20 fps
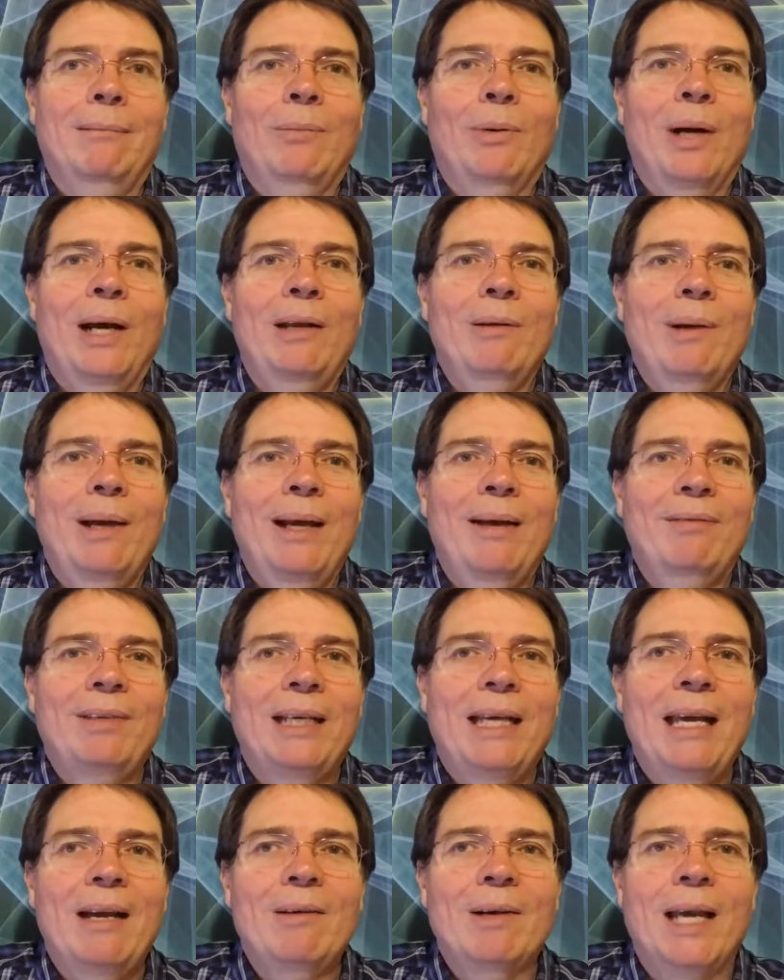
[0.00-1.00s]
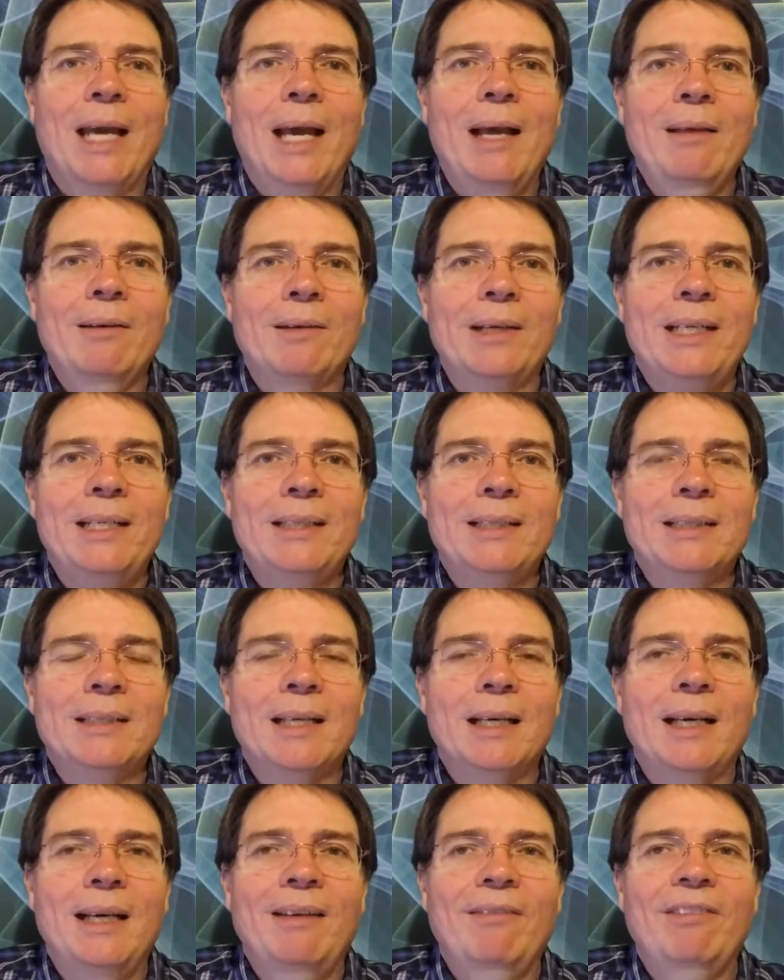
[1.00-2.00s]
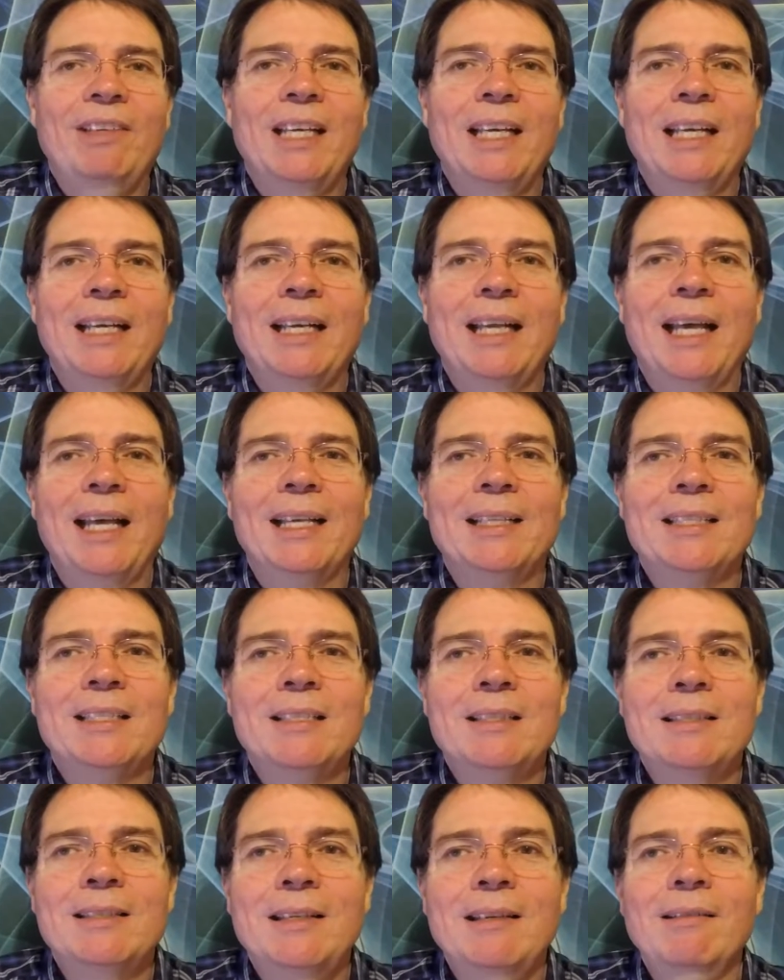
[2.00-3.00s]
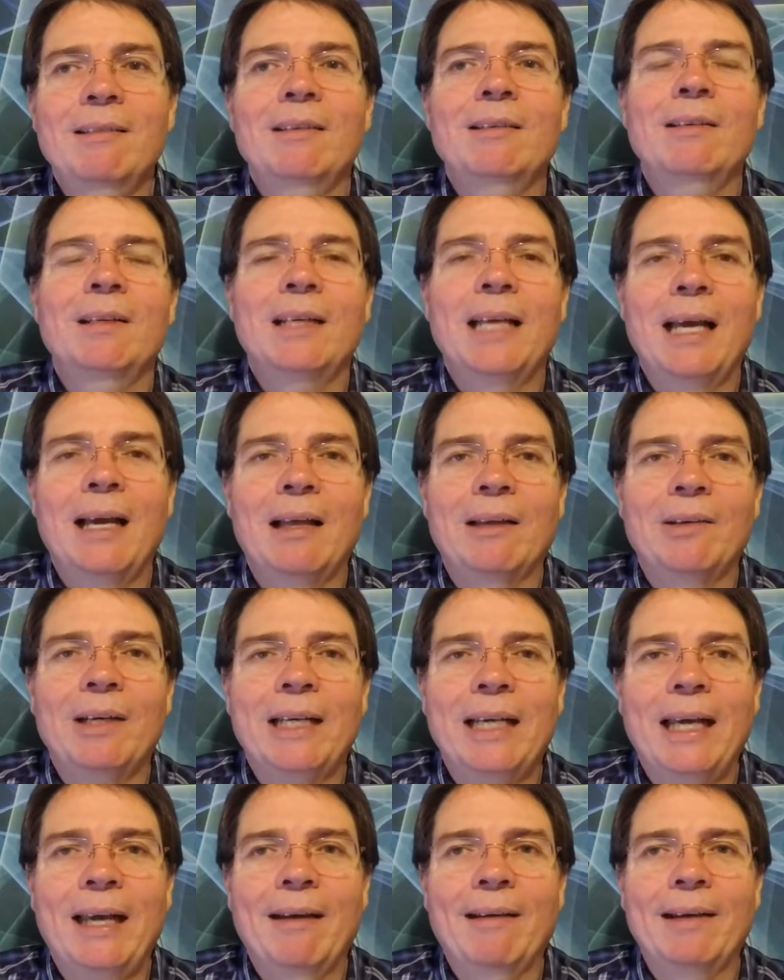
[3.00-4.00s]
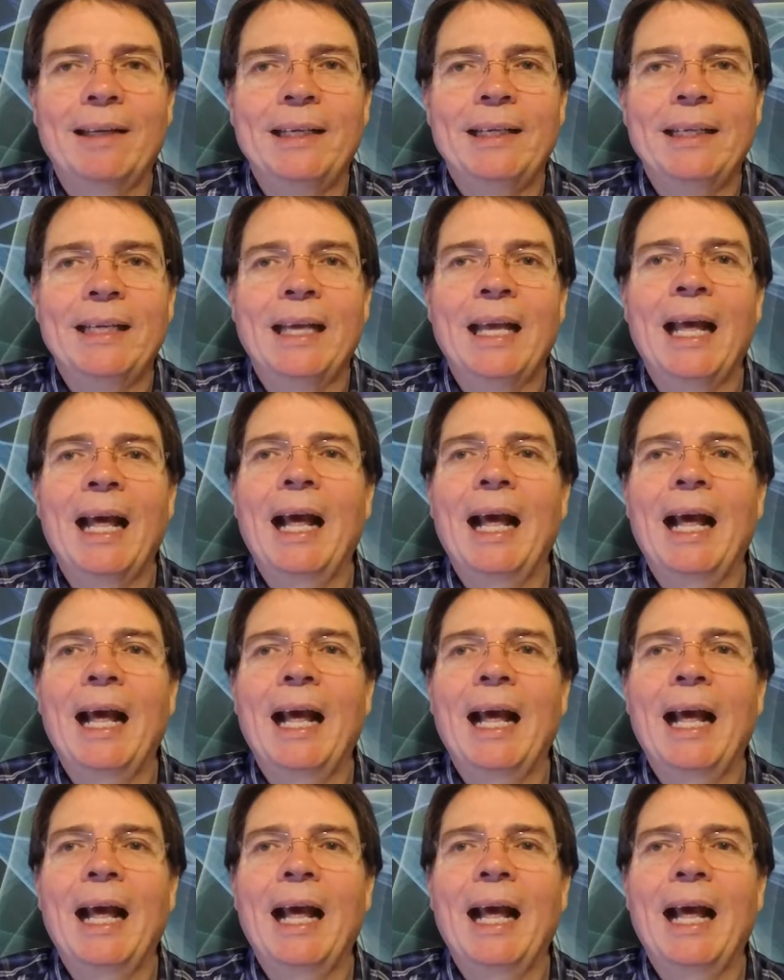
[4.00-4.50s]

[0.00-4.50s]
why do I have to count calories? I have done 0 calorie counting.